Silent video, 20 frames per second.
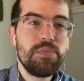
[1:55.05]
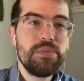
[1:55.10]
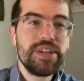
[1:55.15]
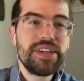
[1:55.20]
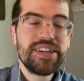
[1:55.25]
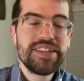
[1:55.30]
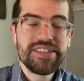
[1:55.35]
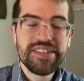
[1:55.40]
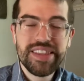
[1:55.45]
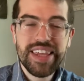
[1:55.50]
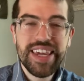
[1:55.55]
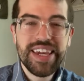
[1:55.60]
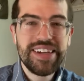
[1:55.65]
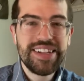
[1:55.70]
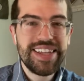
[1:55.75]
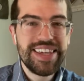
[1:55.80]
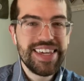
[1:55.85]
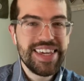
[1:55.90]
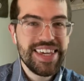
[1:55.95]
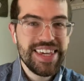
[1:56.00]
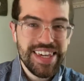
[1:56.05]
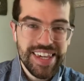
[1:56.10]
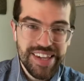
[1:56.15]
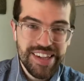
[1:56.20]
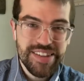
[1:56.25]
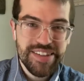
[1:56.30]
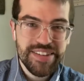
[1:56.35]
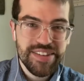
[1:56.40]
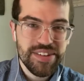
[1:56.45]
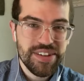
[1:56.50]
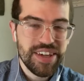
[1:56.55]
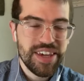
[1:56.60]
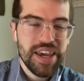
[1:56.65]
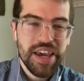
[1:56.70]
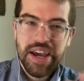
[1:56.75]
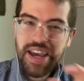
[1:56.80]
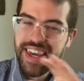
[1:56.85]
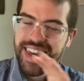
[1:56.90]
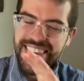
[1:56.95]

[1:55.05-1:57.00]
because they could easily,